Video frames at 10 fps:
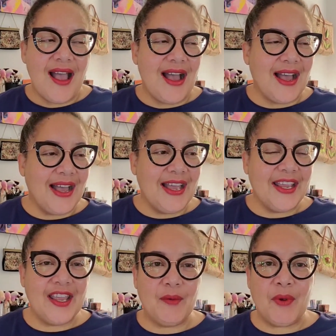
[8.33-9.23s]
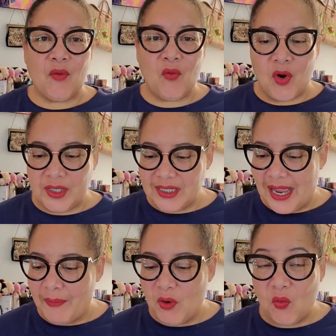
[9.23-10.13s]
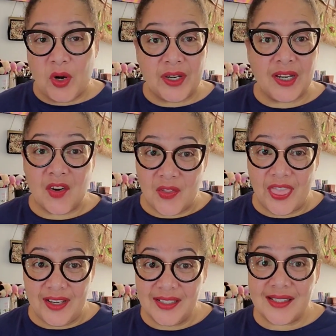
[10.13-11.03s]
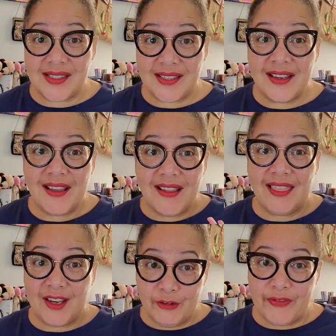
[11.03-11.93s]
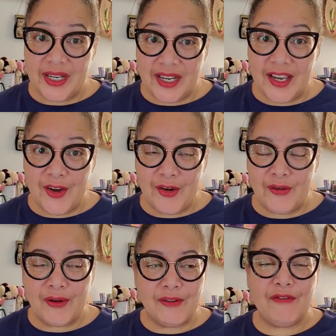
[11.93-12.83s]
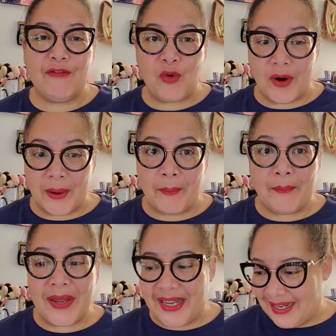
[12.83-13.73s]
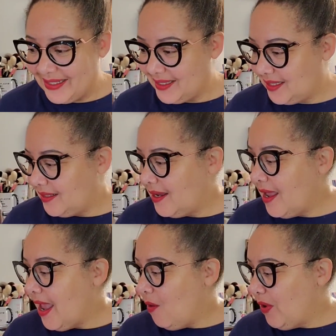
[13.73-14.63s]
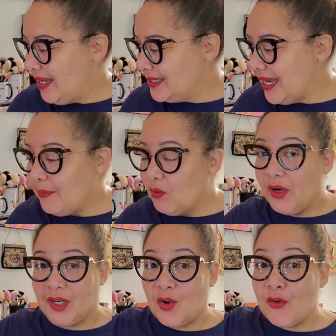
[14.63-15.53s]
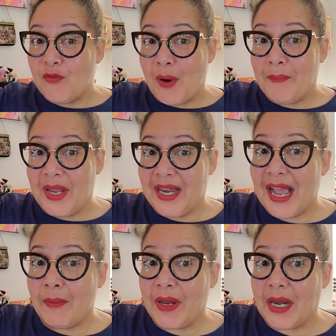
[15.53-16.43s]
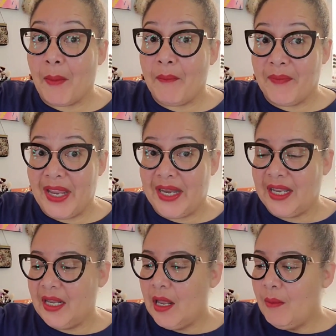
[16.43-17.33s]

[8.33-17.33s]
I've been working on this little video for a minute. And when I say I've been working on it for a minute, I mean a minute.